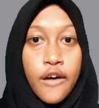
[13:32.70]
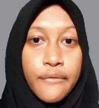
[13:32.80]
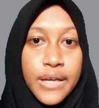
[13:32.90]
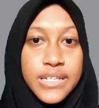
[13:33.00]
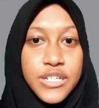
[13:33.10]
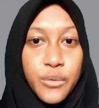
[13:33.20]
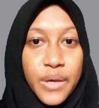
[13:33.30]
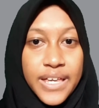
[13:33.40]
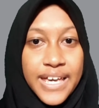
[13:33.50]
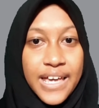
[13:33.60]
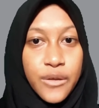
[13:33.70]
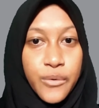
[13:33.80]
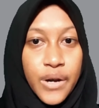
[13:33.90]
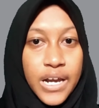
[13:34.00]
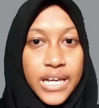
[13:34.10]
which we can
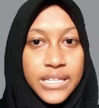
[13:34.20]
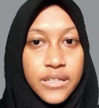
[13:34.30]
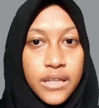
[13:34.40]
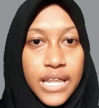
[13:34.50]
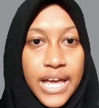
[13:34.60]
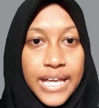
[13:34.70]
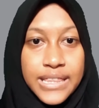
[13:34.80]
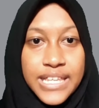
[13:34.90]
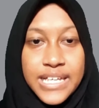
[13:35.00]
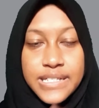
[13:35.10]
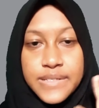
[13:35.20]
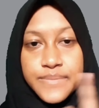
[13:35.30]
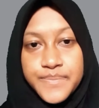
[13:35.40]
write like this,